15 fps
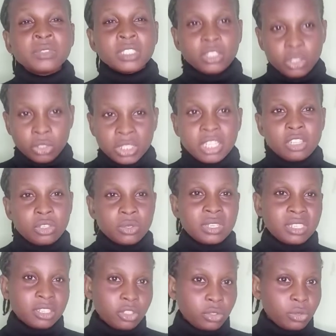You need to
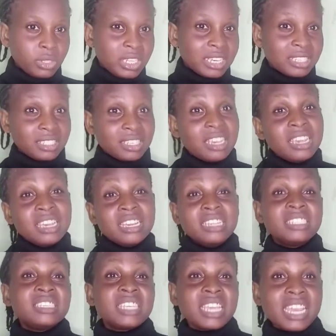see to this. It
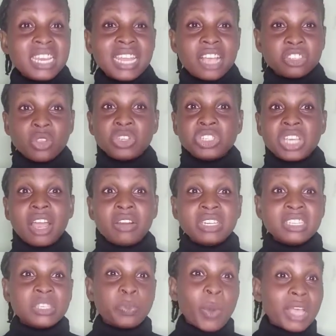is either such child
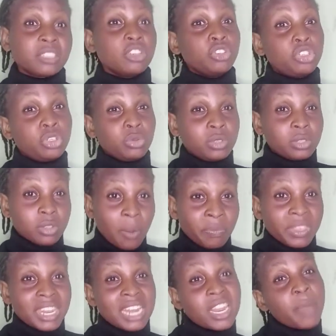is passing through
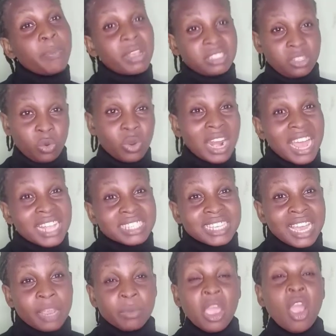something at that particular
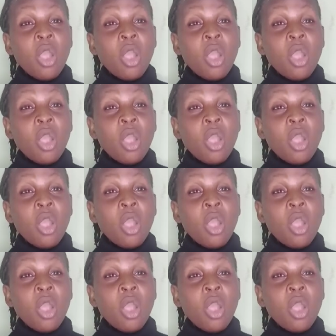time,